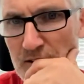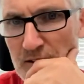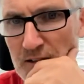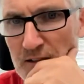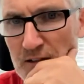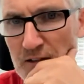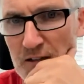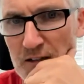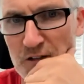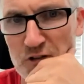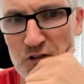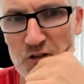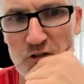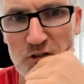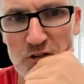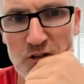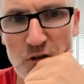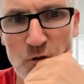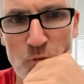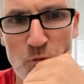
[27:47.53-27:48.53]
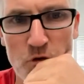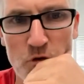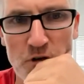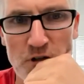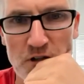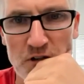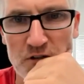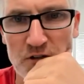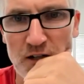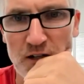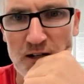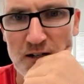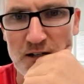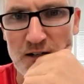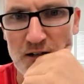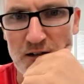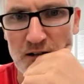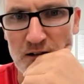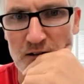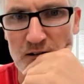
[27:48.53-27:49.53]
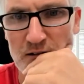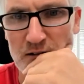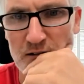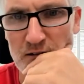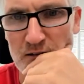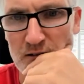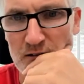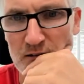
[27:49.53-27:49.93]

It's showing a warning sign here.